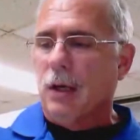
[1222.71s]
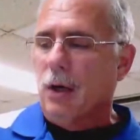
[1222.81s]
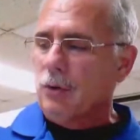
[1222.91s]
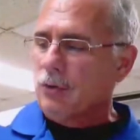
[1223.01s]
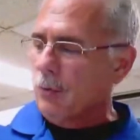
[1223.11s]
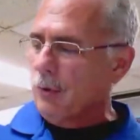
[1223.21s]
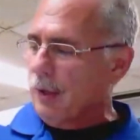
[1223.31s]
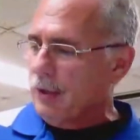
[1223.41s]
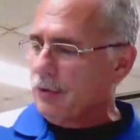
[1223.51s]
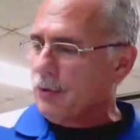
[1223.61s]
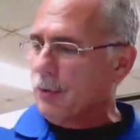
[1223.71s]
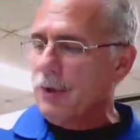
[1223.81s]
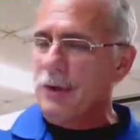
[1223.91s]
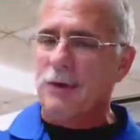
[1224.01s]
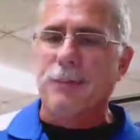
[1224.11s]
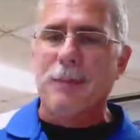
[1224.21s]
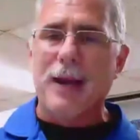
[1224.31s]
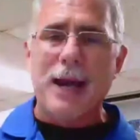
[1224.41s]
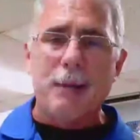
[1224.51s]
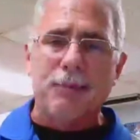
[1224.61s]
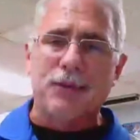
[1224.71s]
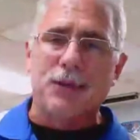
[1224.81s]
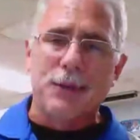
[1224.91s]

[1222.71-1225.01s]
Also in history, there's maps.